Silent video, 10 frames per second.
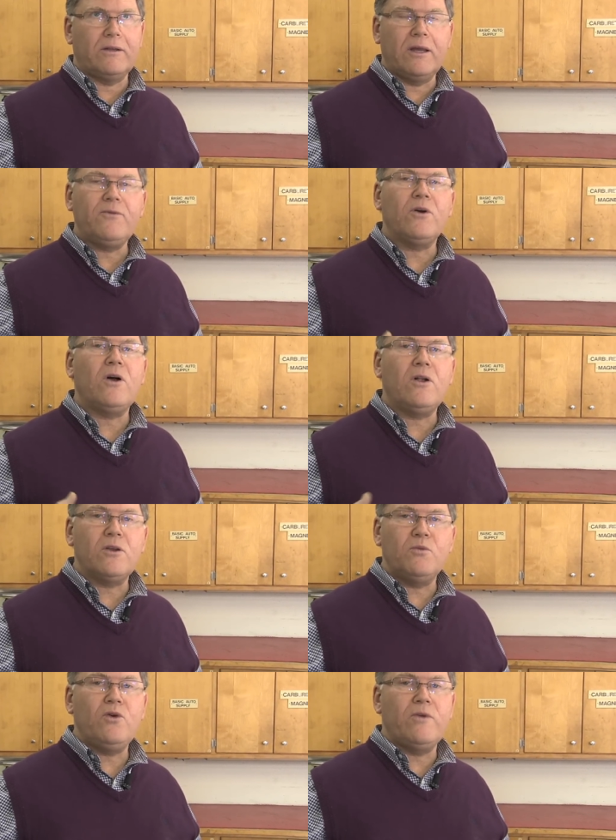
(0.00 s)
difficult
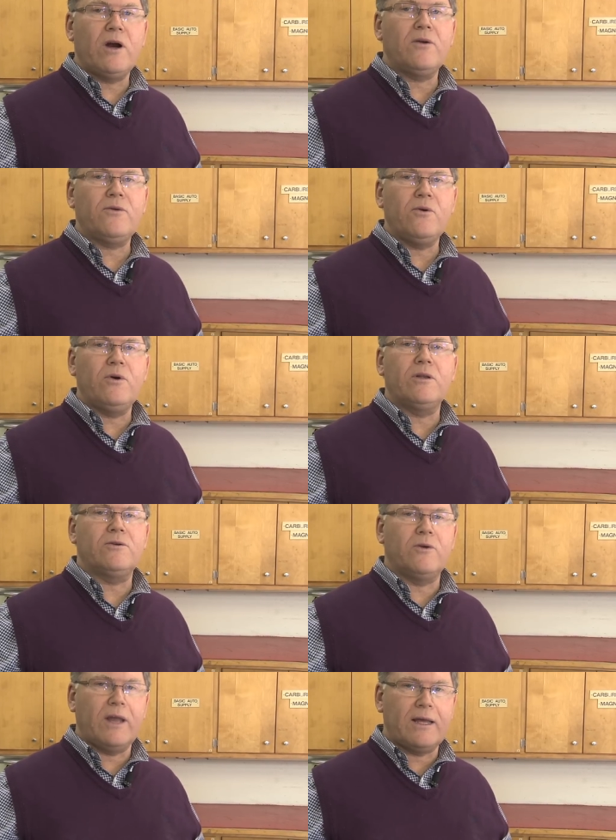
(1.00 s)
to move air through it,
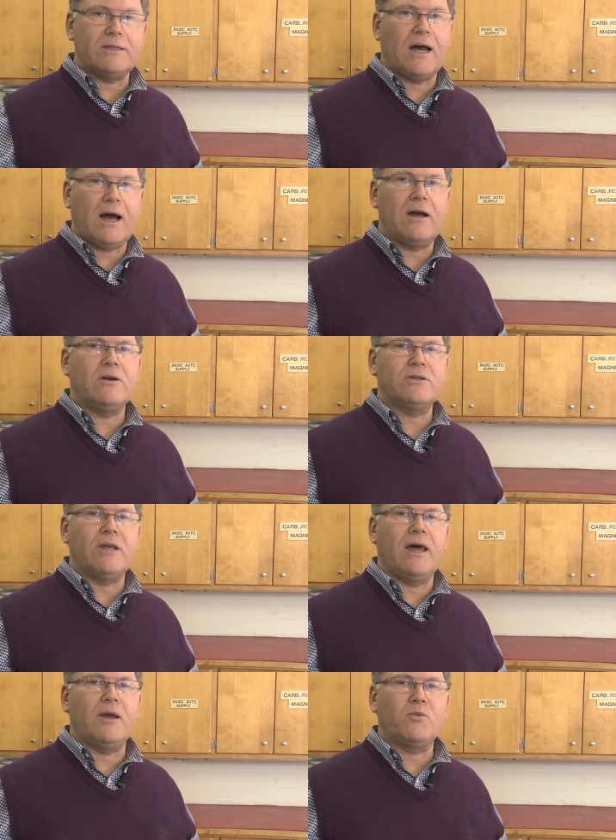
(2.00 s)
so it has a higher
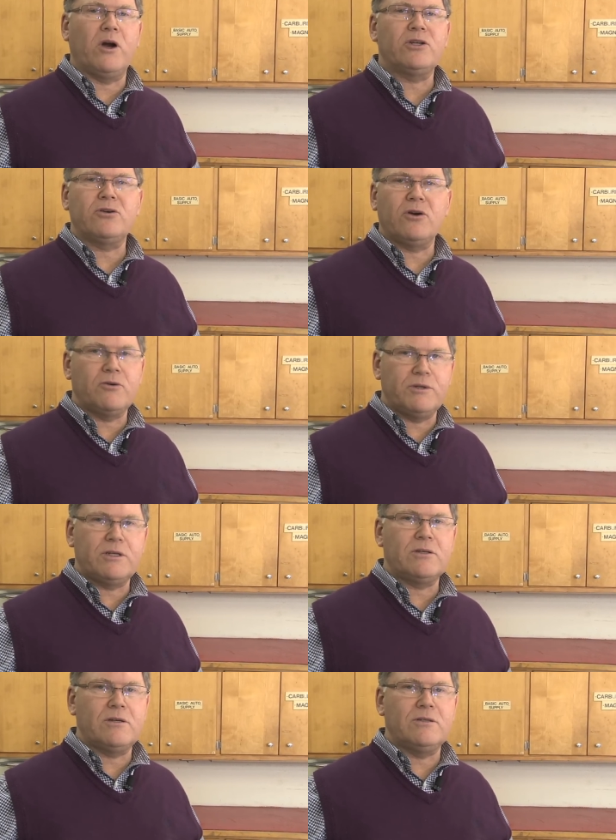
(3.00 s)
static pressure or
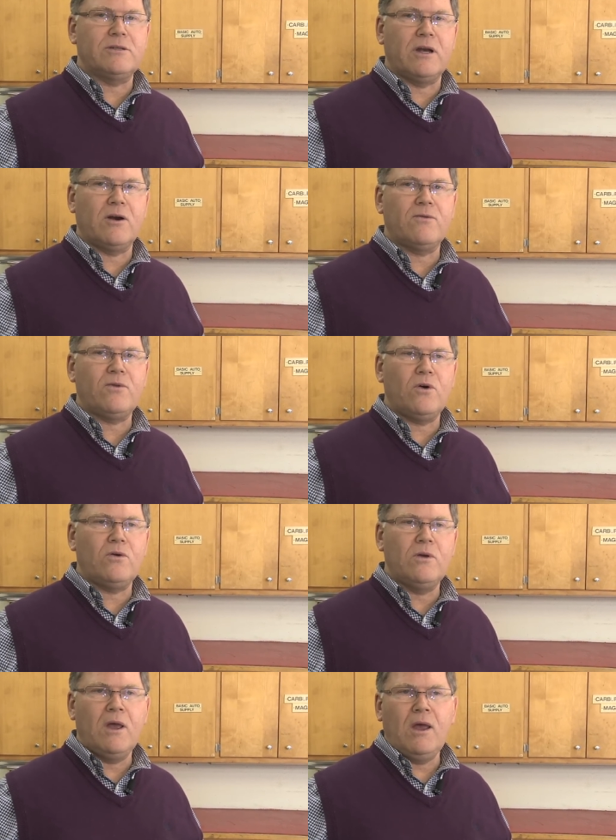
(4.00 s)
resistance to airflow